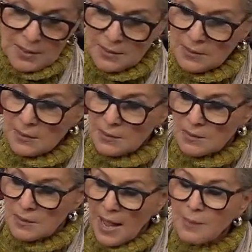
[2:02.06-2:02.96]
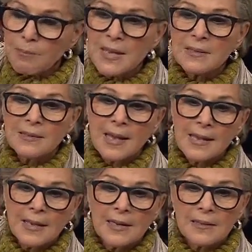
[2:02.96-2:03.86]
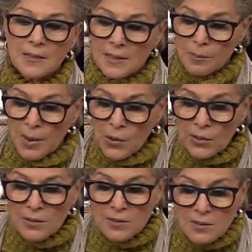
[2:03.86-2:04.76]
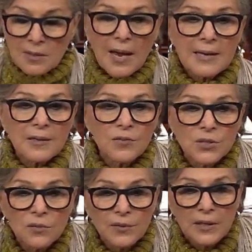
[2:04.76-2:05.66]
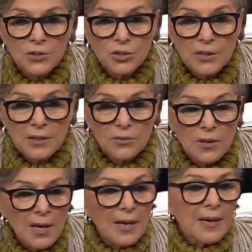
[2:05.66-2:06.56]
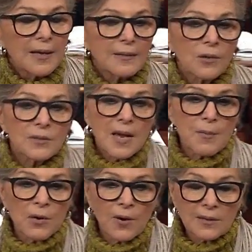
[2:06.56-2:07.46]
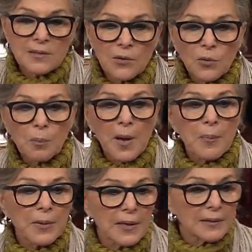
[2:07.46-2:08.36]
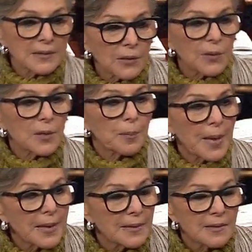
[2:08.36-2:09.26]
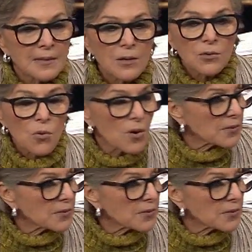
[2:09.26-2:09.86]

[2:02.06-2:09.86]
It's not me saying it. It's the American Society of Civil Engineers. They're Democrats, they're Republicans, they're independents, they're North,